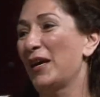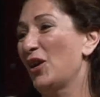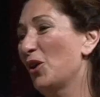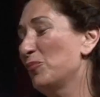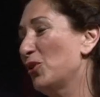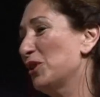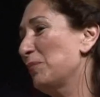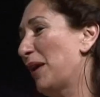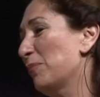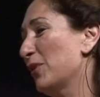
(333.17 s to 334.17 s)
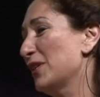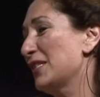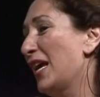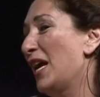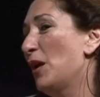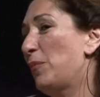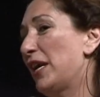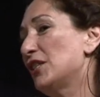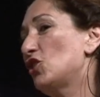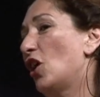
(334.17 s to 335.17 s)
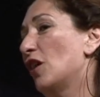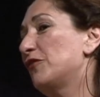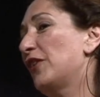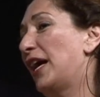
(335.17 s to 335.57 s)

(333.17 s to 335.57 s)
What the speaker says: and our board members pays off,